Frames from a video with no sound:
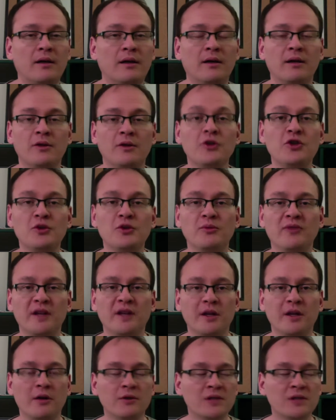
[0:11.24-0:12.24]
YouTube
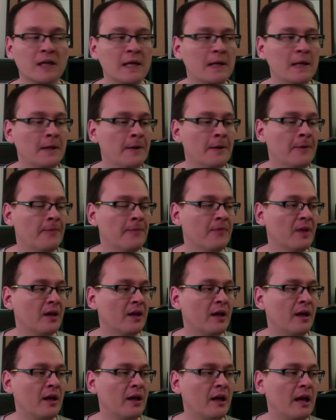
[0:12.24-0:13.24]
videos.
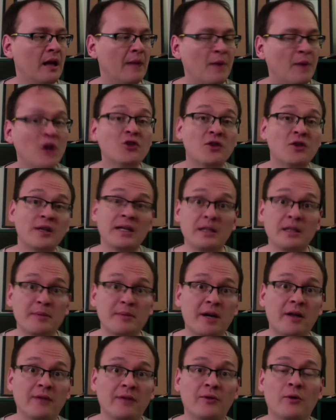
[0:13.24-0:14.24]
I'm also thinking
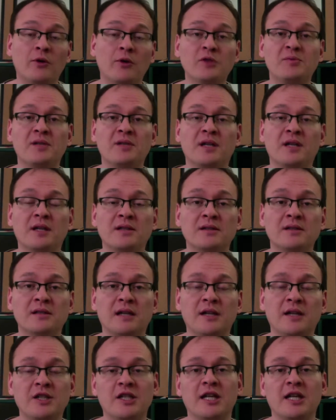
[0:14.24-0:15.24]
about it, of course, because
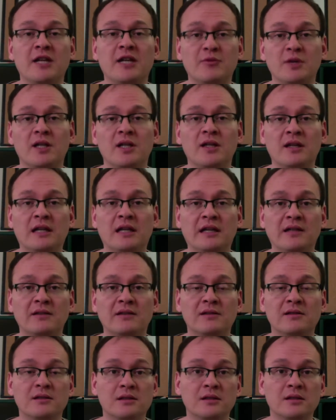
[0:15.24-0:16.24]
Educating Rita
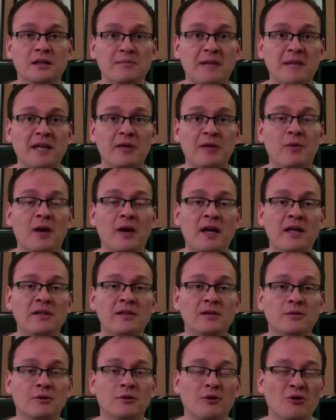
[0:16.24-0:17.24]
is in many
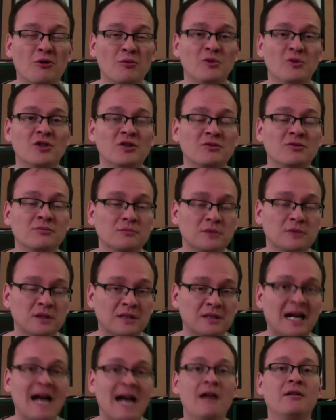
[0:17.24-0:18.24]
ways, or almost
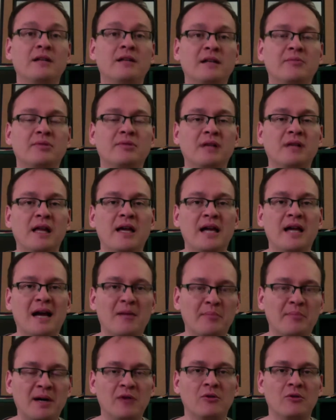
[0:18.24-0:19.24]
entirely, a play
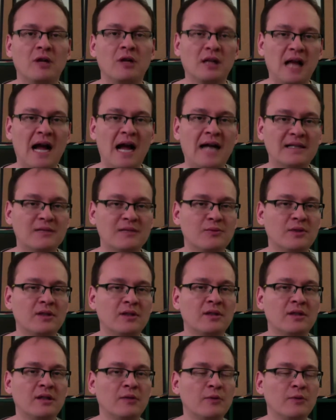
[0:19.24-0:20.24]
about class.
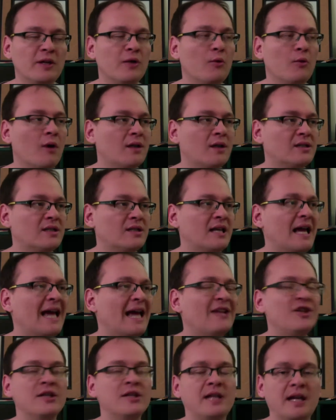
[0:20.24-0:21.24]
When Rita wants to
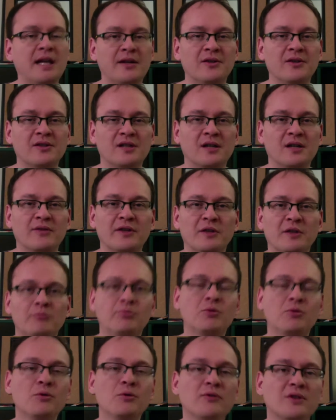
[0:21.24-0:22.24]
educate herself and
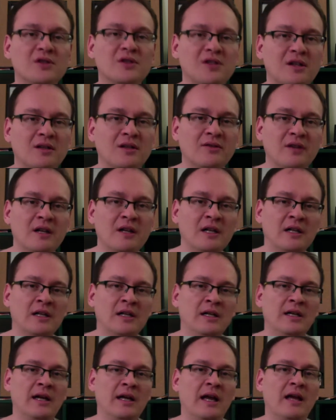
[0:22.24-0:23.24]
improve herself,
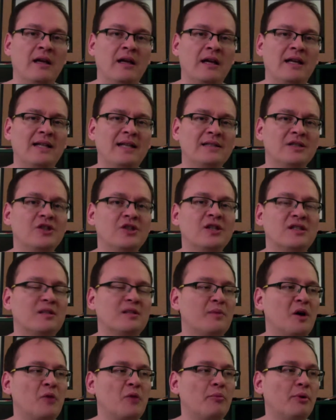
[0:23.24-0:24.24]
it isn't just
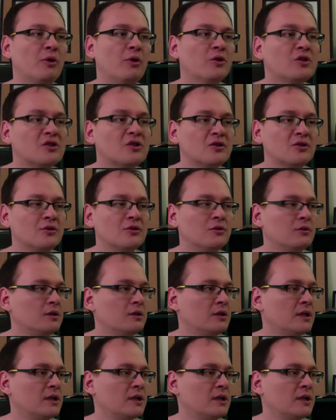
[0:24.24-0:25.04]
about personal